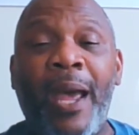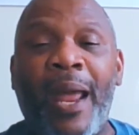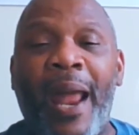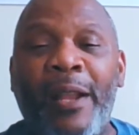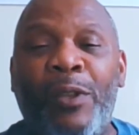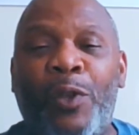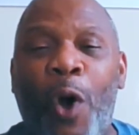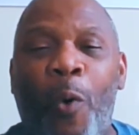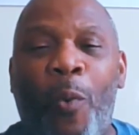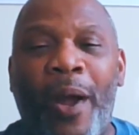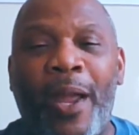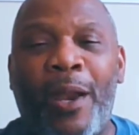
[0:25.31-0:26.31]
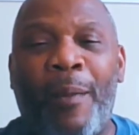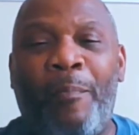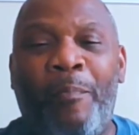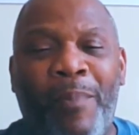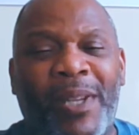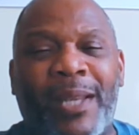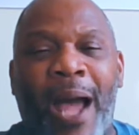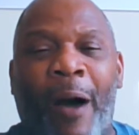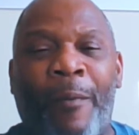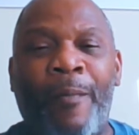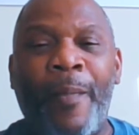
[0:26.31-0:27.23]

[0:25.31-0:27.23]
and I don't want you to miss out.